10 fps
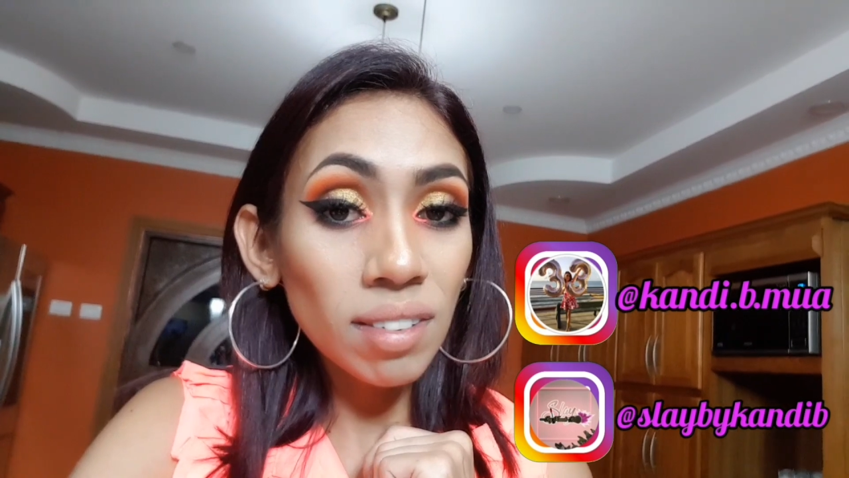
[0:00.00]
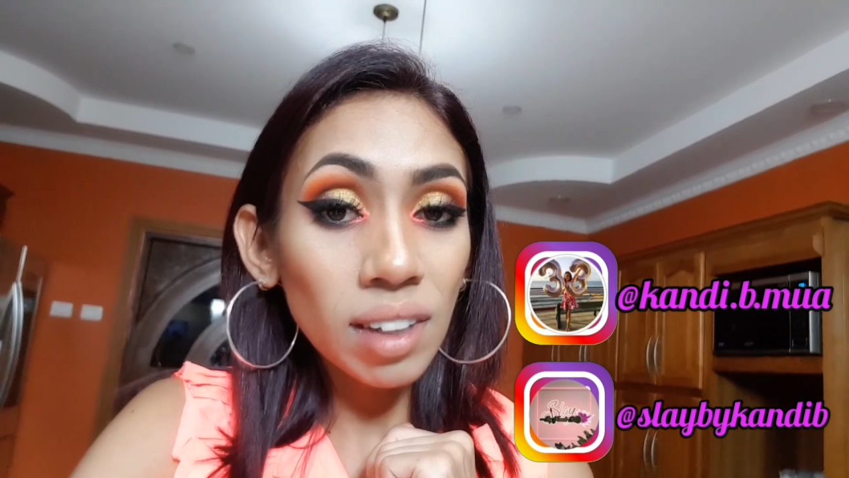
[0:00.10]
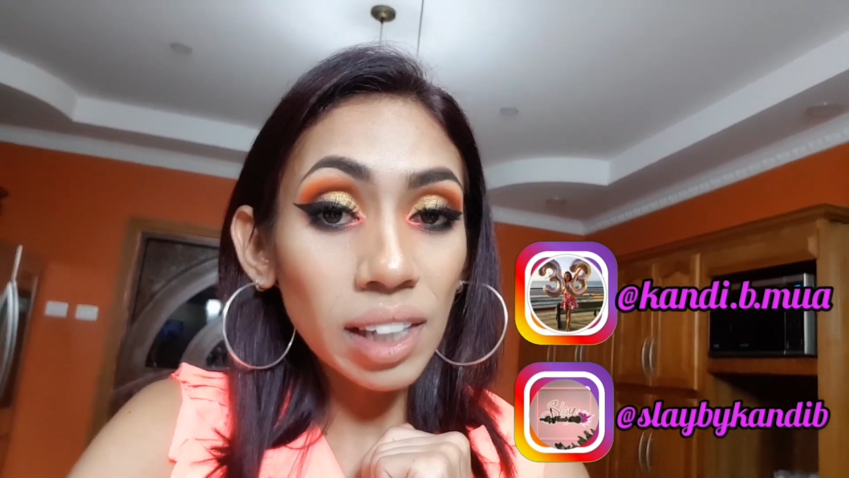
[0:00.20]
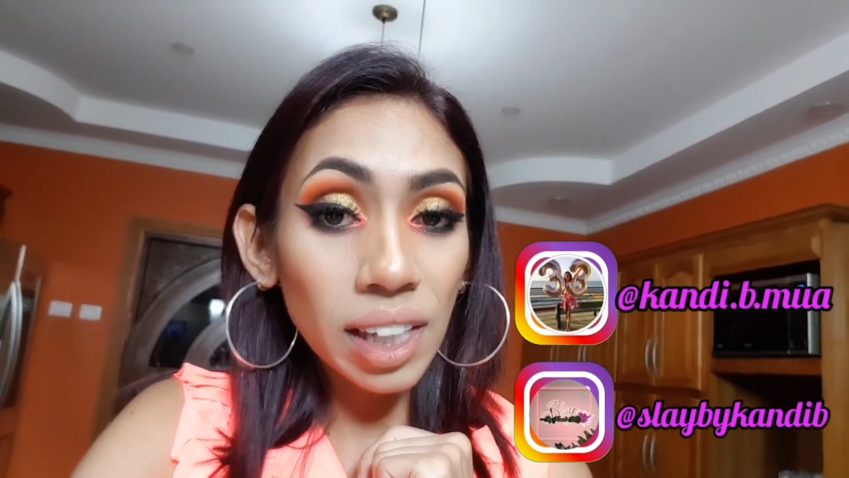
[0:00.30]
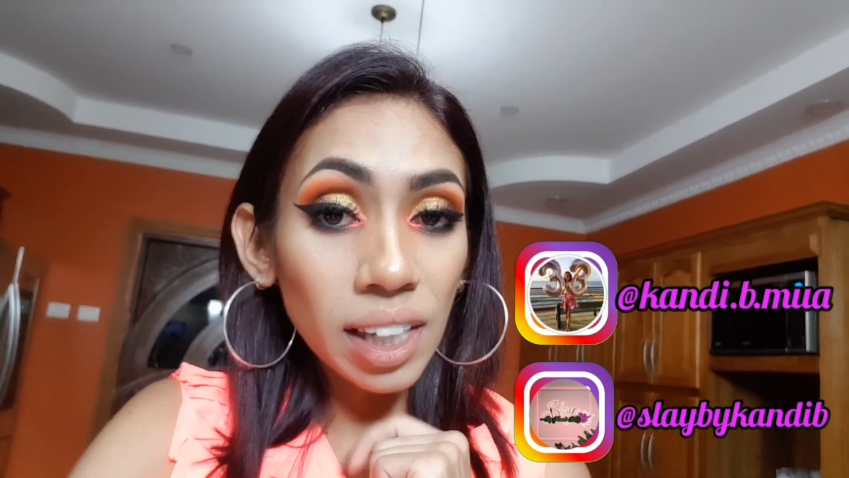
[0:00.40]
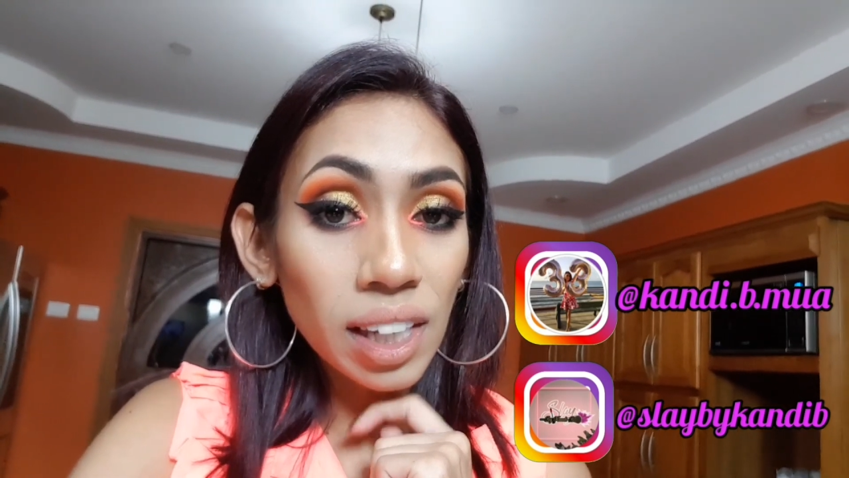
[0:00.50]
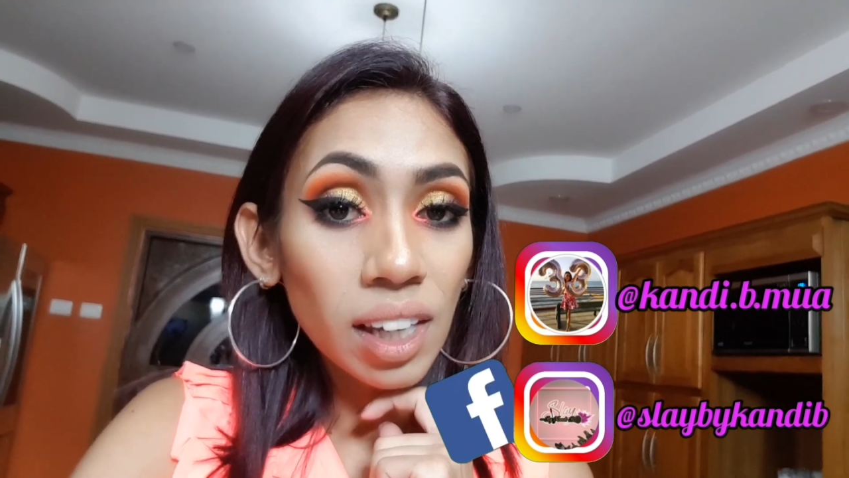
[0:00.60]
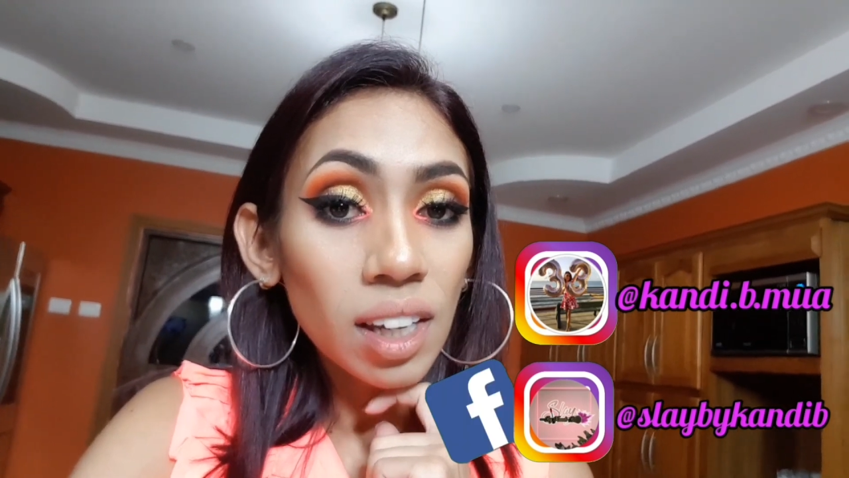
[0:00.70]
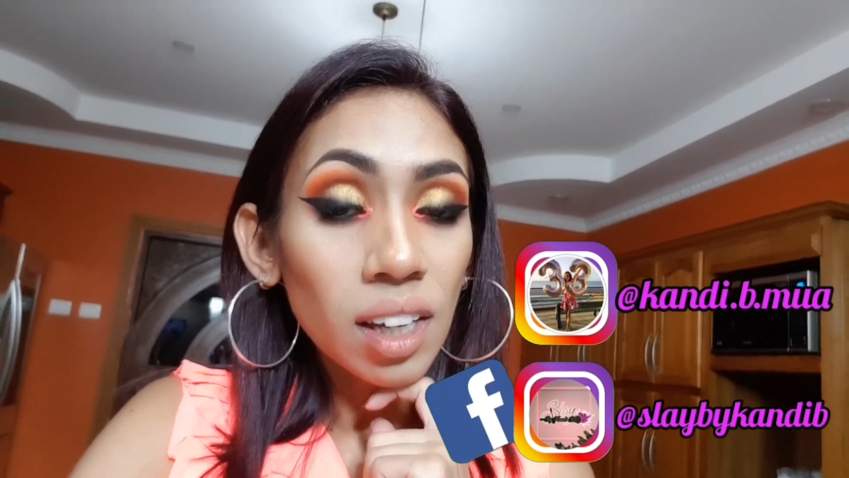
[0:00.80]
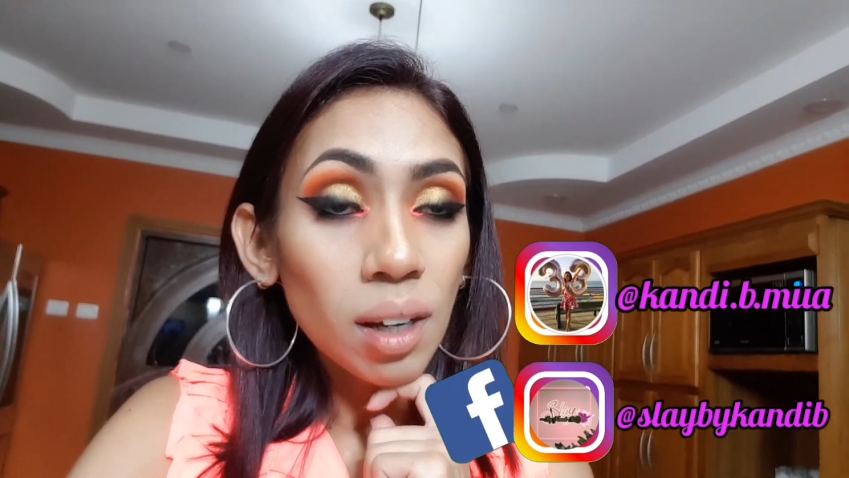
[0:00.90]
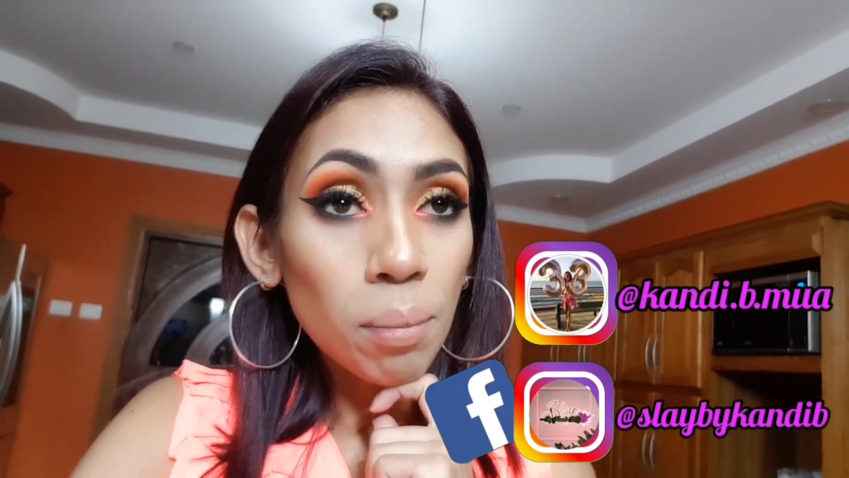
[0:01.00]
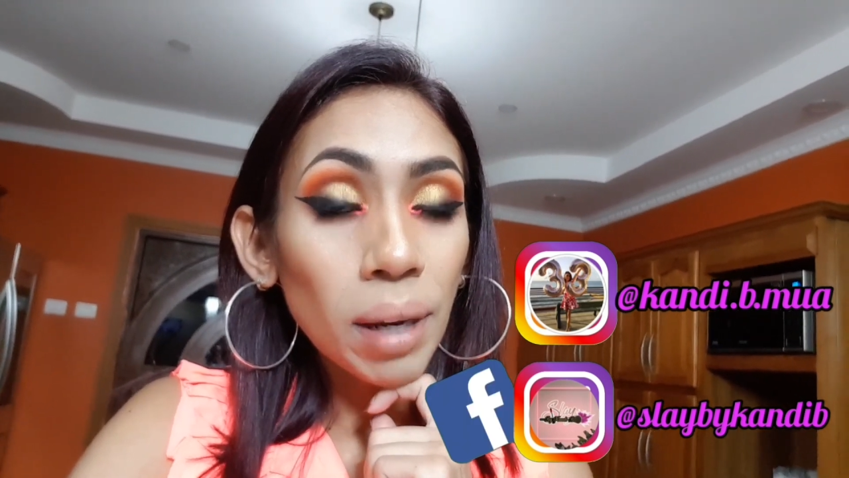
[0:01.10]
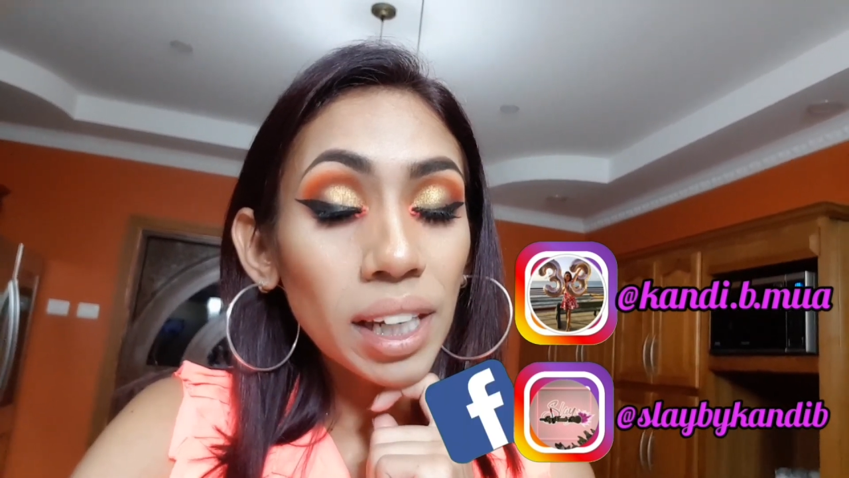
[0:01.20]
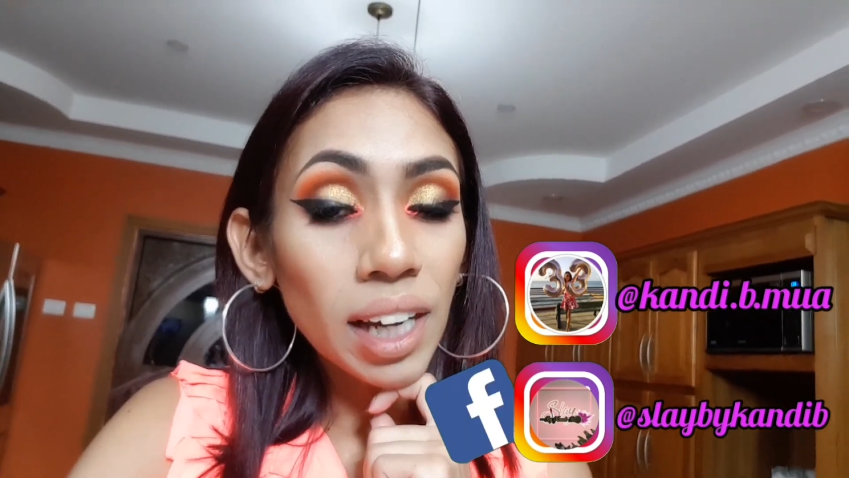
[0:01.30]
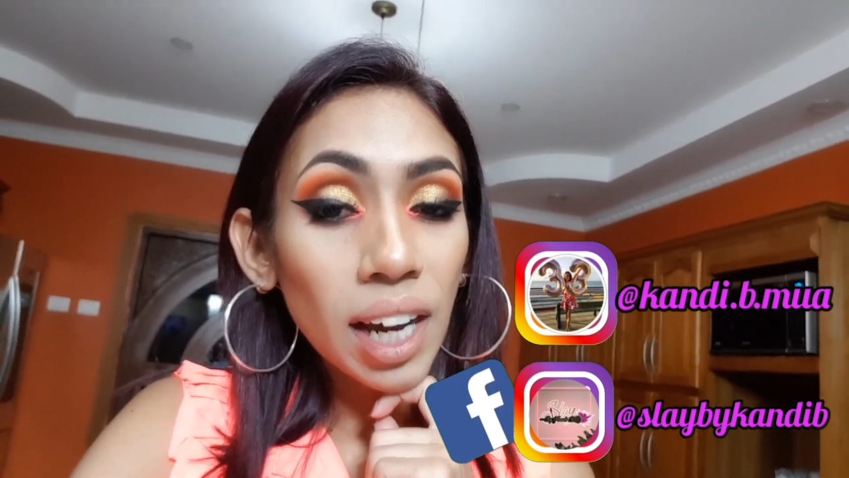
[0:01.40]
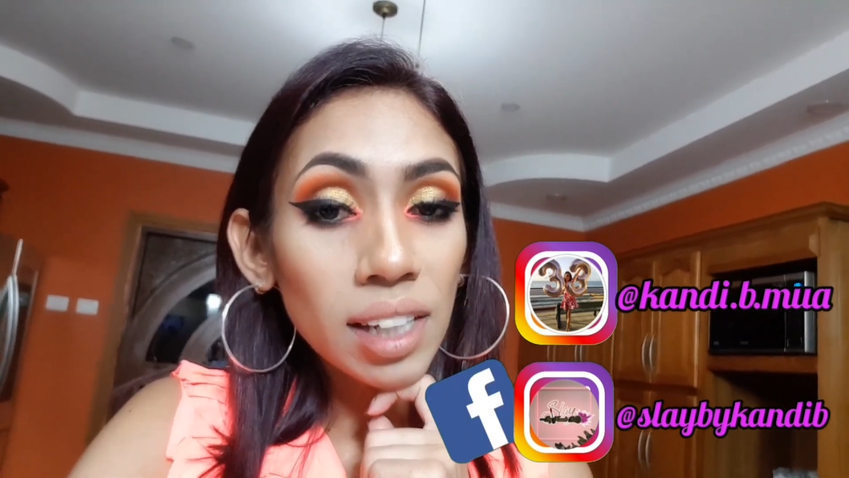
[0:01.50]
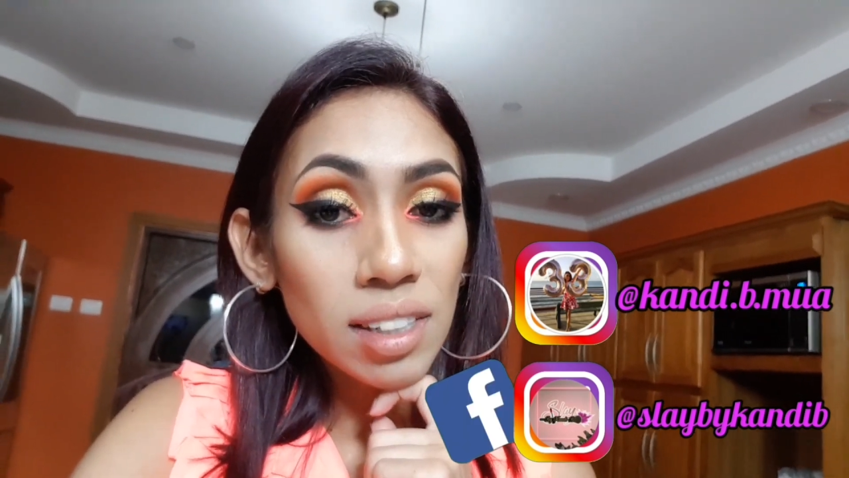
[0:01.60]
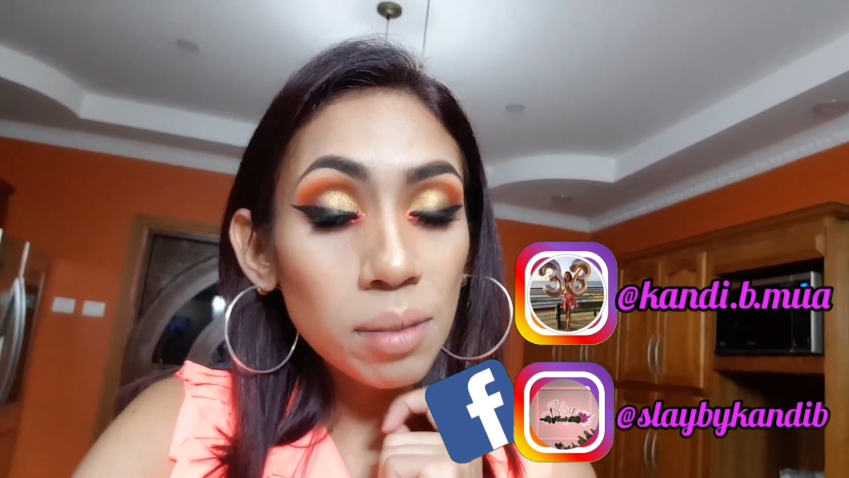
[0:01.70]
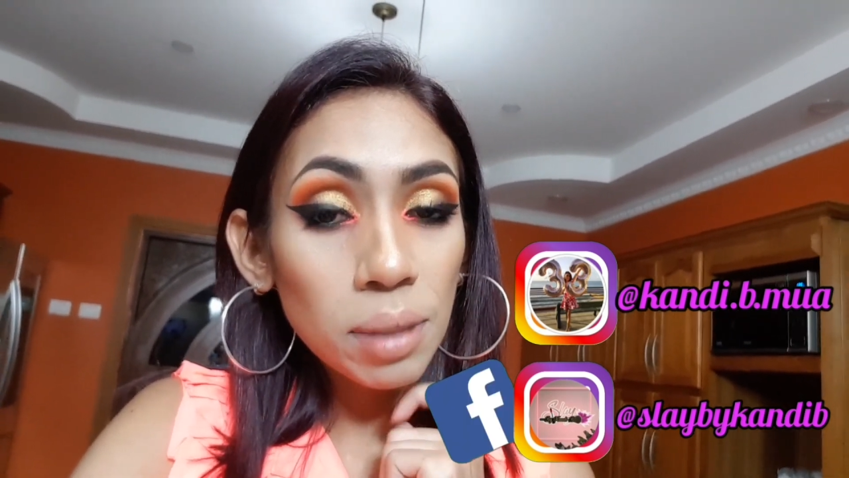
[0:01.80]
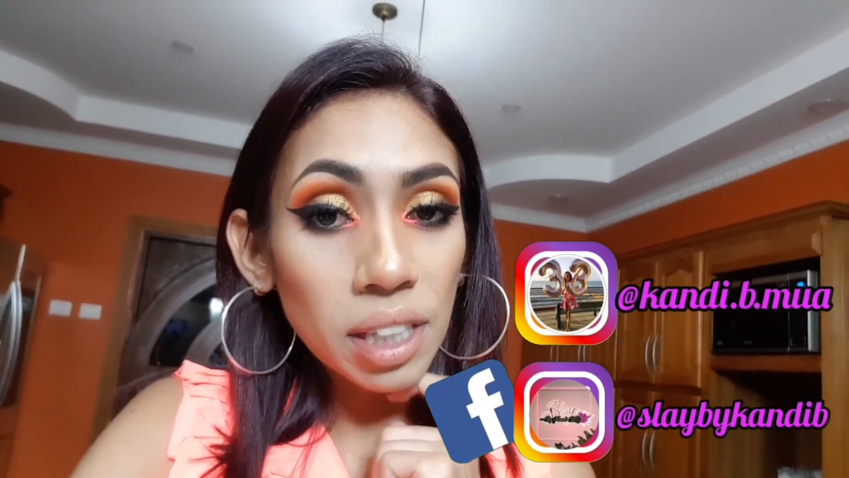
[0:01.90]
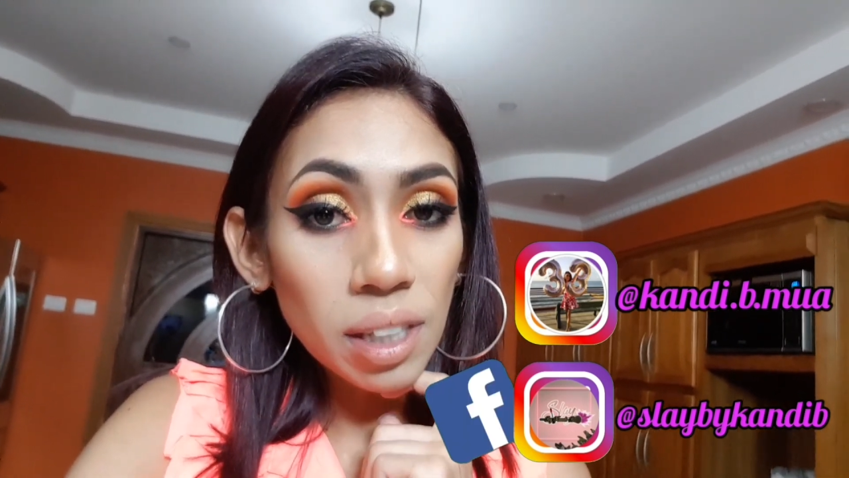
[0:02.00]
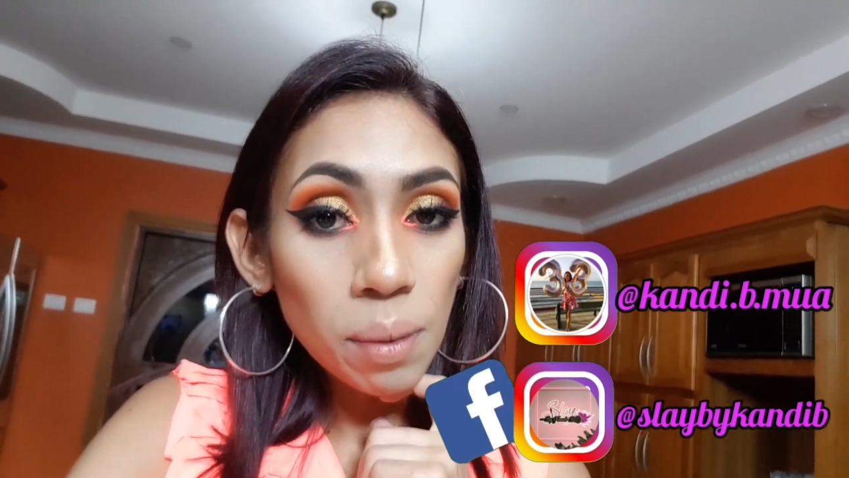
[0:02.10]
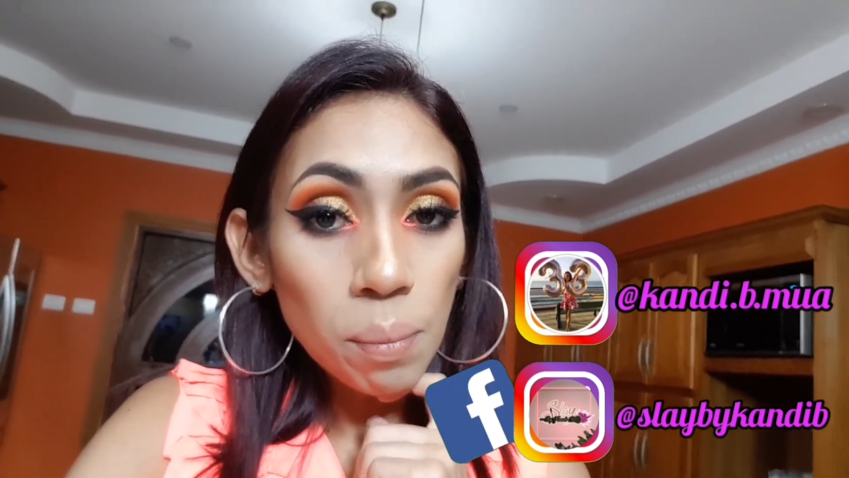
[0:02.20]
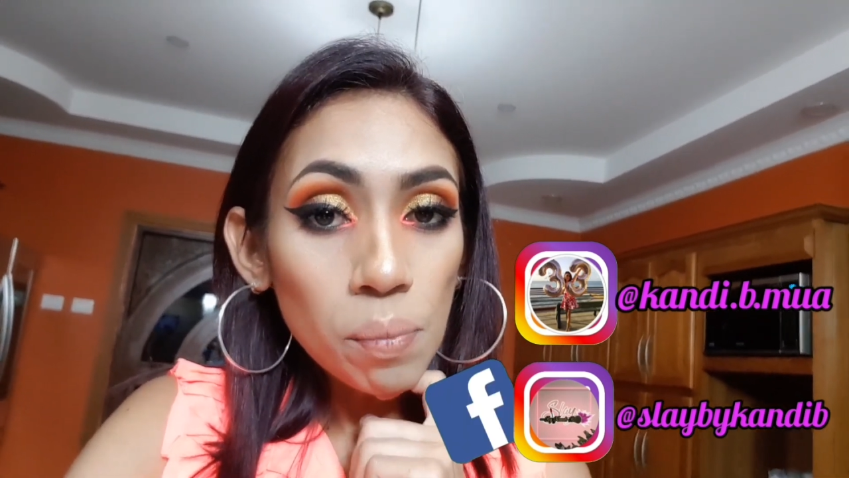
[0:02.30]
Slay by Candy B.